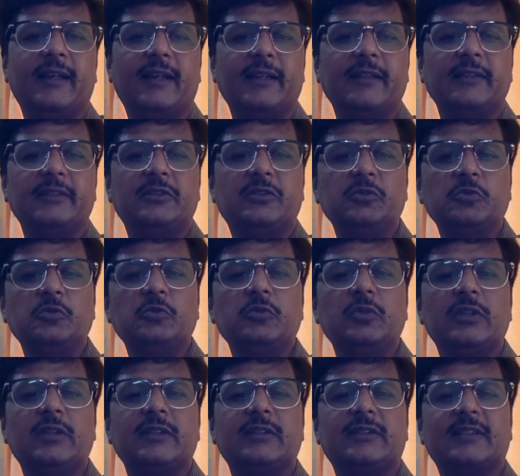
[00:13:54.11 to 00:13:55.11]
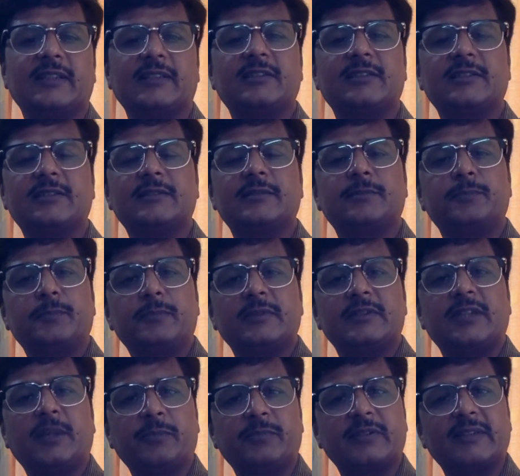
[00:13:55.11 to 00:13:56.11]
and do
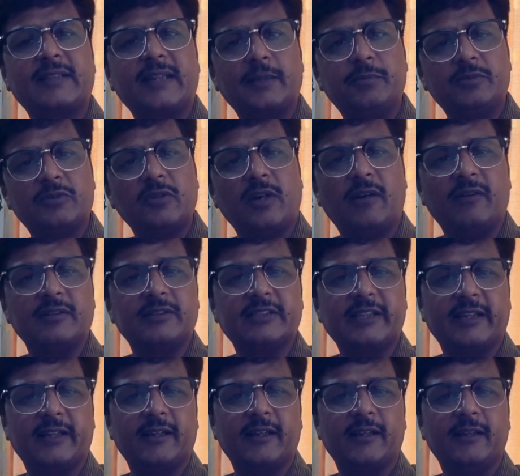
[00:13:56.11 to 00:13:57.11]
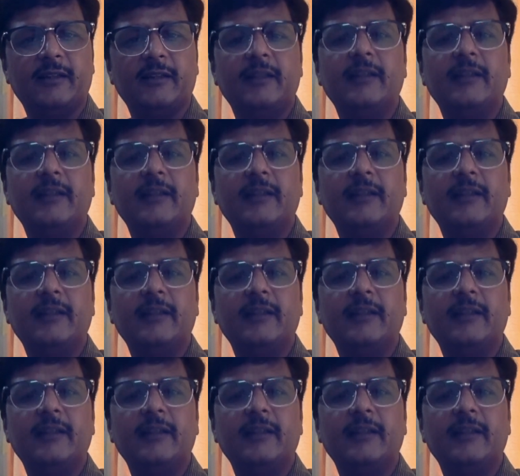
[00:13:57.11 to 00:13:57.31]
subscribe to our channel.